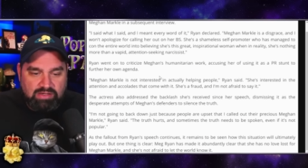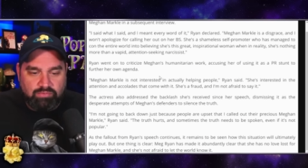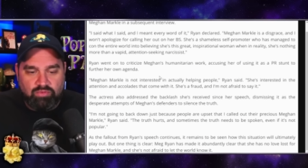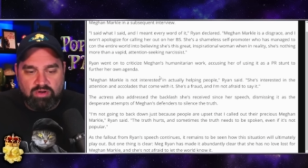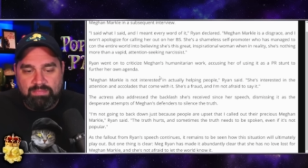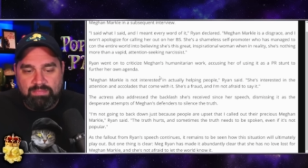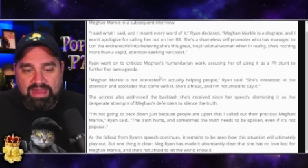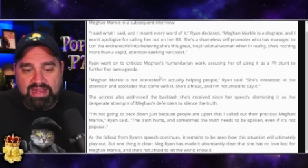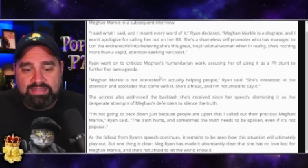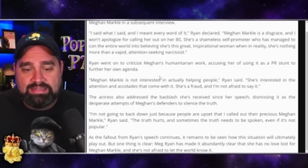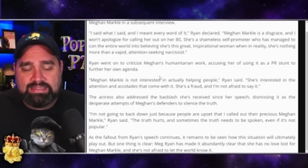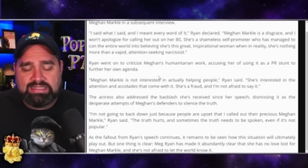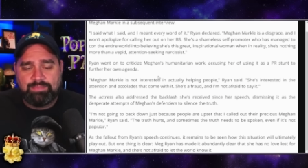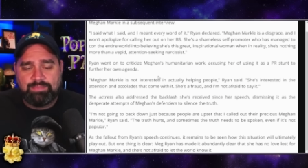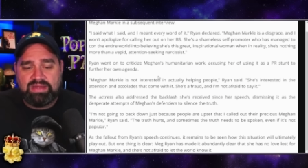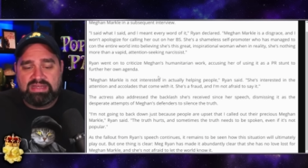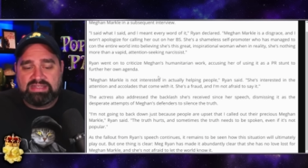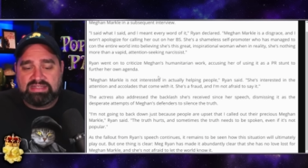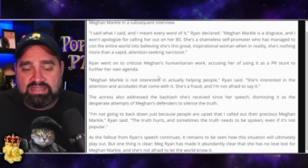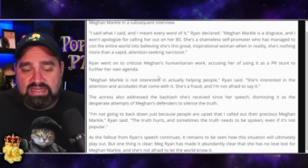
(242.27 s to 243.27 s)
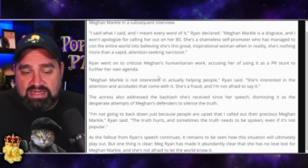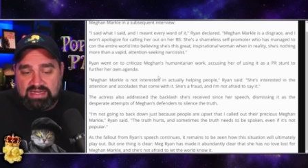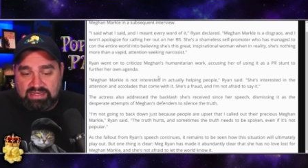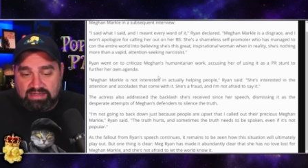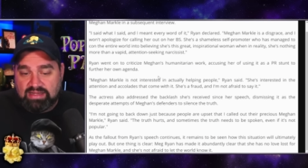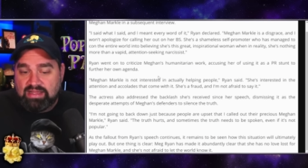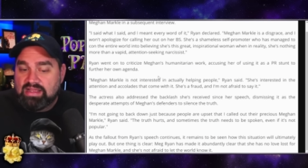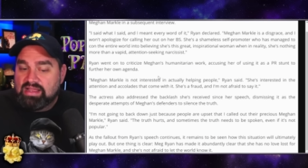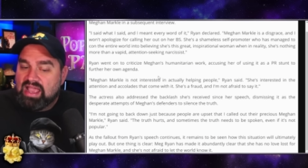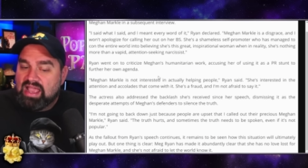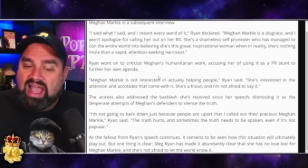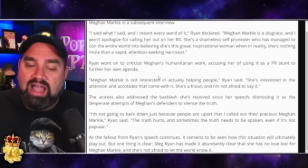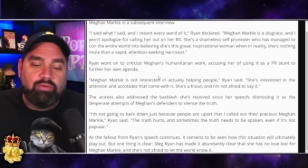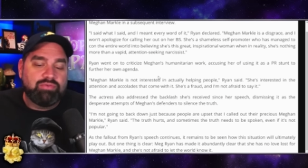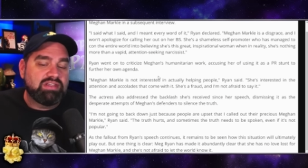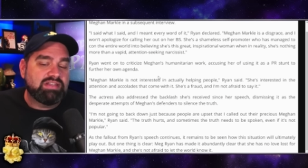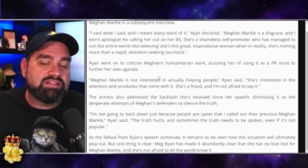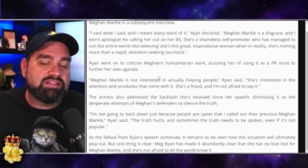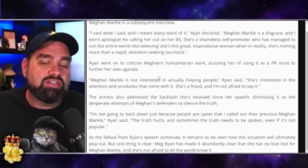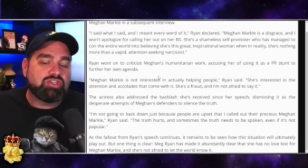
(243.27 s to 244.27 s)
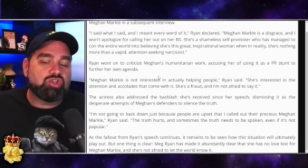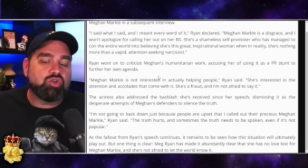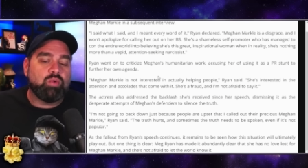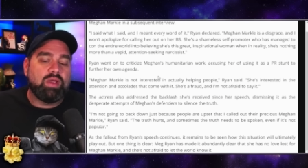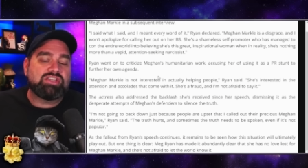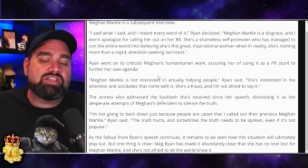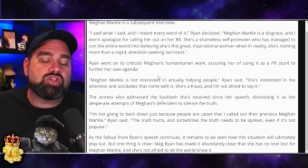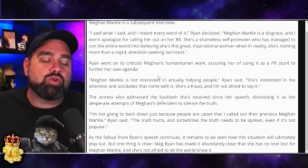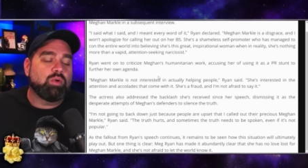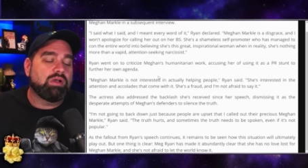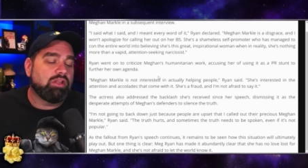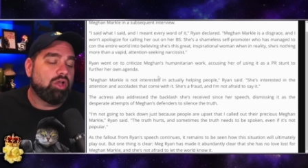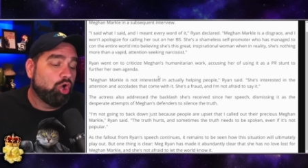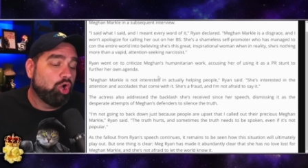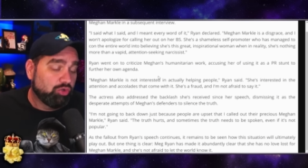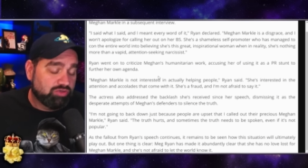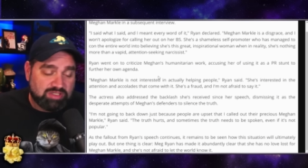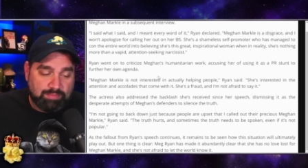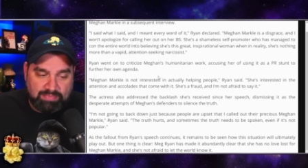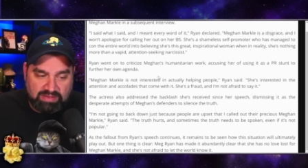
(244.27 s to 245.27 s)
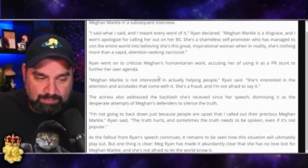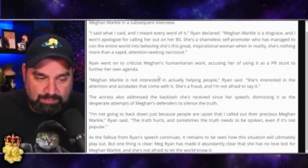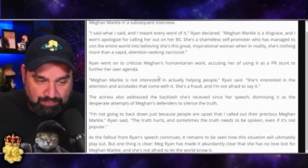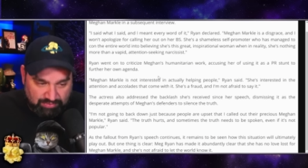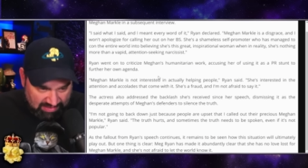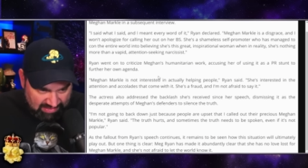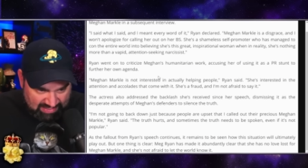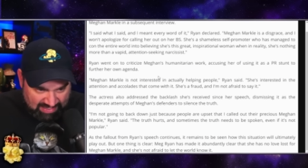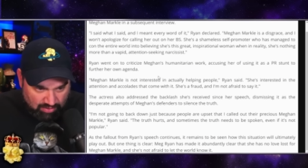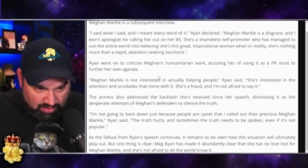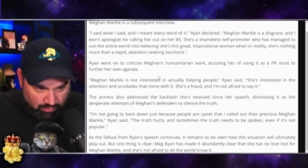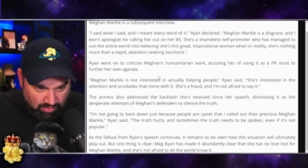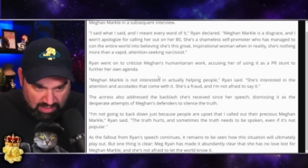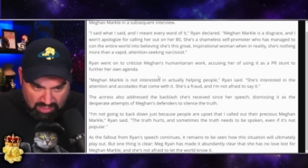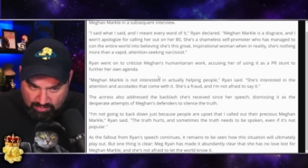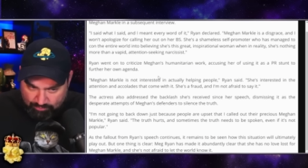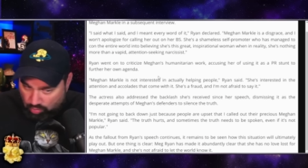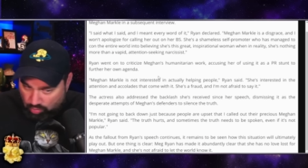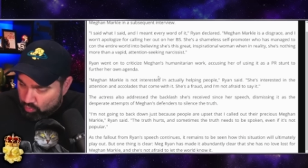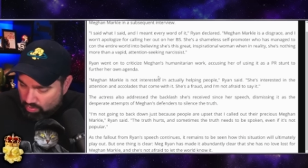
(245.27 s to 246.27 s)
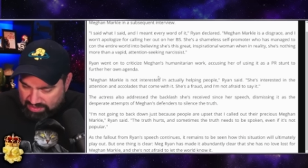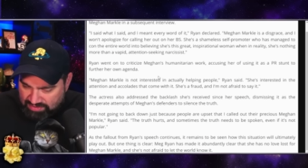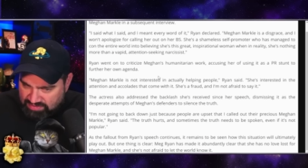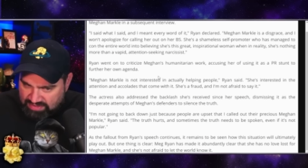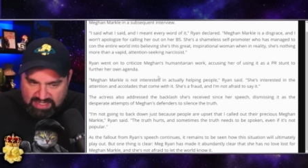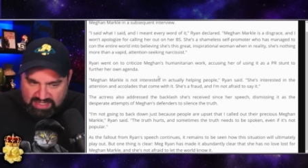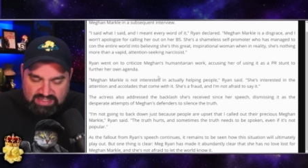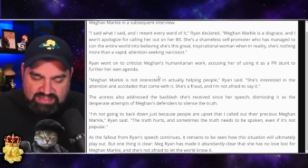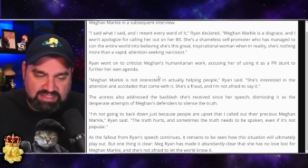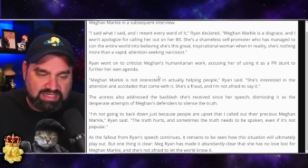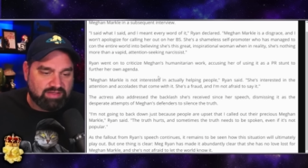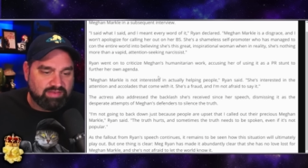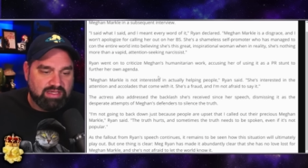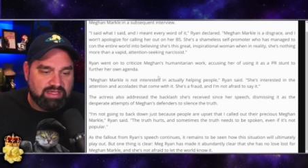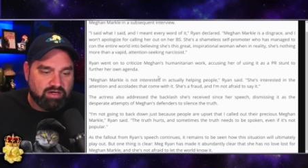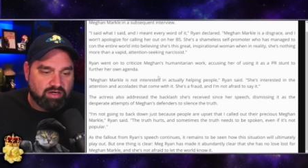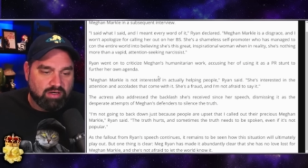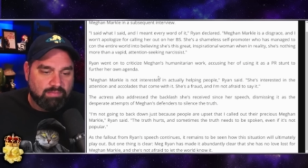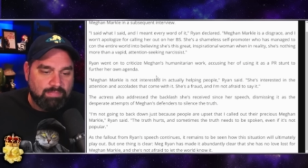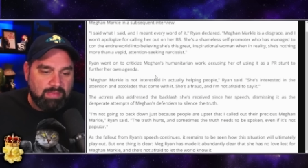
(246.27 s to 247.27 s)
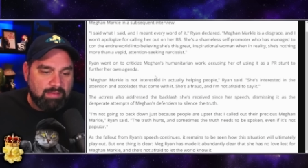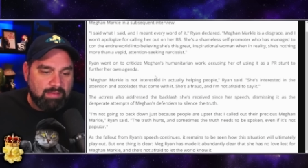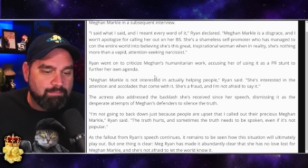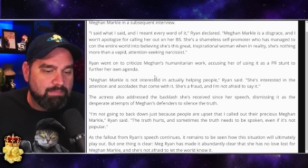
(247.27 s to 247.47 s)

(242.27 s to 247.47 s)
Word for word: it remains to be seen how this situation will ultimately play out. But one thing is clear.